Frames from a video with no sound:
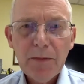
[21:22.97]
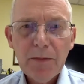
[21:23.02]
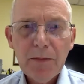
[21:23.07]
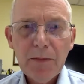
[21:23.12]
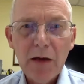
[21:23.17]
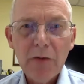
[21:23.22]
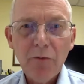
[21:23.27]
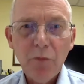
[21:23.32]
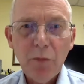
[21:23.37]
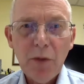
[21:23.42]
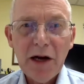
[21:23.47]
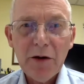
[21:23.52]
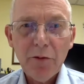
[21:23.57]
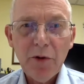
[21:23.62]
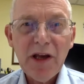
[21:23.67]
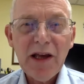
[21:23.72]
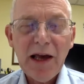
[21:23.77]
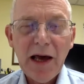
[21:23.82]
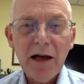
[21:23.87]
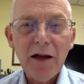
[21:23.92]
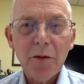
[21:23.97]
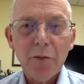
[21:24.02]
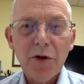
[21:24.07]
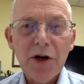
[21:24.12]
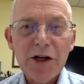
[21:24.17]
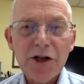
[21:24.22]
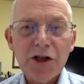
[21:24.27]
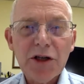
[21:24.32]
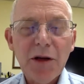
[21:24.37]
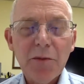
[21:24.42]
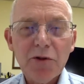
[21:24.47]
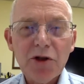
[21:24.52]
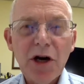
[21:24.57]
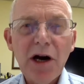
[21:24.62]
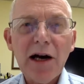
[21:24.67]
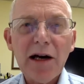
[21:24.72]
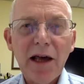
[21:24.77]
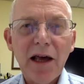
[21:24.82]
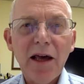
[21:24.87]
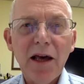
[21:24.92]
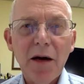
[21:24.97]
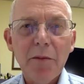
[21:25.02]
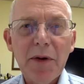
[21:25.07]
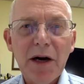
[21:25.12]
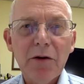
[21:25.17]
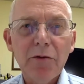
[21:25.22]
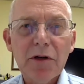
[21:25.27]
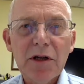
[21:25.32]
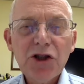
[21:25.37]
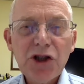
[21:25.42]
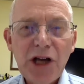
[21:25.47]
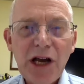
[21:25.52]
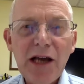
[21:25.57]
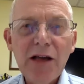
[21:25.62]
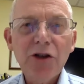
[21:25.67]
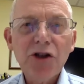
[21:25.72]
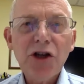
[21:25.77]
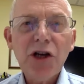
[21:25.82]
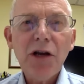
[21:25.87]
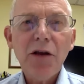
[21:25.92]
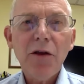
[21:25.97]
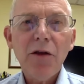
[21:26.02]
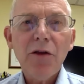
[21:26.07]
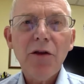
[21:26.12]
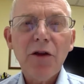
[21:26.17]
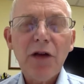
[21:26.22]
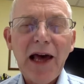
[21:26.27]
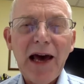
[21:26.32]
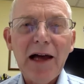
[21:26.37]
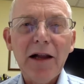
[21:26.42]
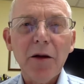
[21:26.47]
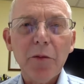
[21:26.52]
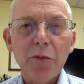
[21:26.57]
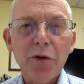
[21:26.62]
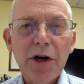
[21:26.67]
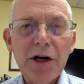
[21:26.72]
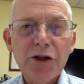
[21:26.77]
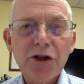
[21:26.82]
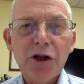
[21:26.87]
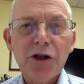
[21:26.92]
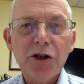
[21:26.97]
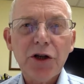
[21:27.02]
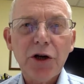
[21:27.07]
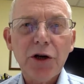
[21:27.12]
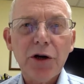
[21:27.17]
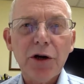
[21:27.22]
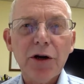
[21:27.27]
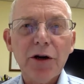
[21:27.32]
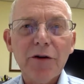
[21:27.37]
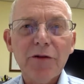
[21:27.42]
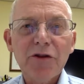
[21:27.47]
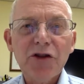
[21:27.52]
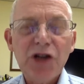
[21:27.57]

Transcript: and by recalibration I'm talking about changing the calibration curve,